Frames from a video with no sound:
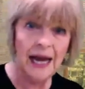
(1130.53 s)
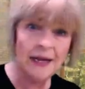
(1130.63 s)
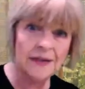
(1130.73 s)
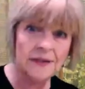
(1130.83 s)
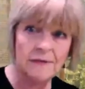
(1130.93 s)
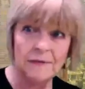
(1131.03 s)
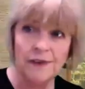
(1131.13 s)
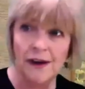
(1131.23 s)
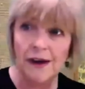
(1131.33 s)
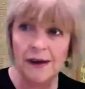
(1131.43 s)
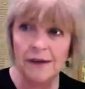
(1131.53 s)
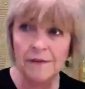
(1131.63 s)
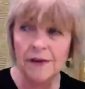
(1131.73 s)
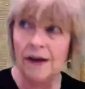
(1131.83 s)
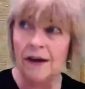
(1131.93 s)
at 5.
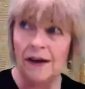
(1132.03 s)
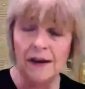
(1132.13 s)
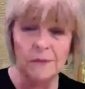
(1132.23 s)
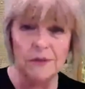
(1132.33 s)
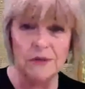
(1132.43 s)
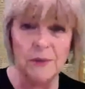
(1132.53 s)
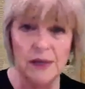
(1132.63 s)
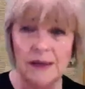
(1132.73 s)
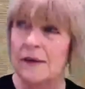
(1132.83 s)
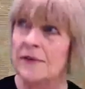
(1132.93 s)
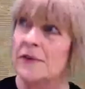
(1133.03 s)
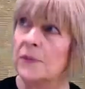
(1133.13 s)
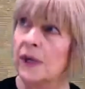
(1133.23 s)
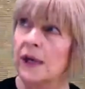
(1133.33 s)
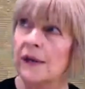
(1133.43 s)
Hope this rain goes
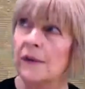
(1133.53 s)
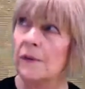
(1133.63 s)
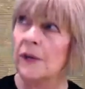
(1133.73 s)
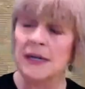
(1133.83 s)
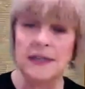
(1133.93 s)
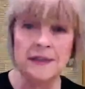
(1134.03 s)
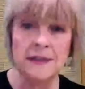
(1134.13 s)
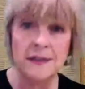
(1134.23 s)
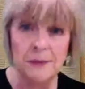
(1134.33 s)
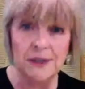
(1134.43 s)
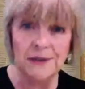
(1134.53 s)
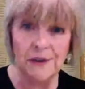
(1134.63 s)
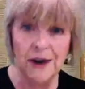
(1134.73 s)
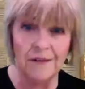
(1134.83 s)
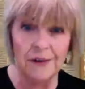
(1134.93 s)
away. Otherwise, we may
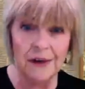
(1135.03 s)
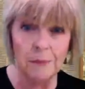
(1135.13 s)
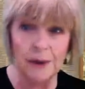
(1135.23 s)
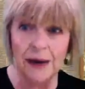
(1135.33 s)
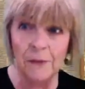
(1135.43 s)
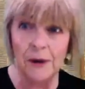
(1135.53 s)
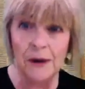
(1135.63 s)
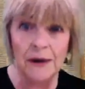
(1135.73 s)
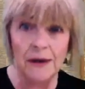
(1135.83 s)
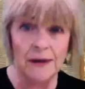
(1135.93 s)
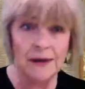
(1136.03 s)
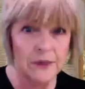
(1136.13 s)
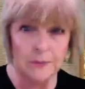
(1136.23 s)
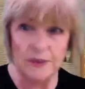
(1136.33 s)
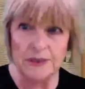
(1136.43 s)
not have any power.
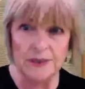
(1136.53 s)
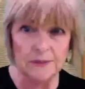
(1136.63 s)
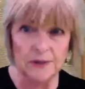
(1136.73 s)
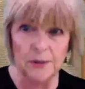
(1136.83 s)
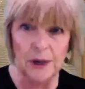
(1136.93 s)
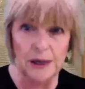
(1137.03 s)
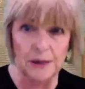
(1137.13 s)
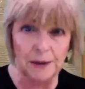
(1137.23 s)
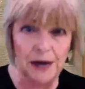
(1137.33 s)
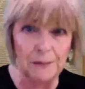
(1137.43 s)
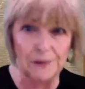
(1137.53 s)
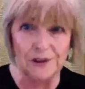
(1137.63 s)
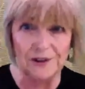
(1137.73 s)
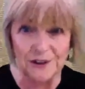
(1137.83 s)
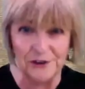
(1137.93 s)
There's been so much rain. I'm feeling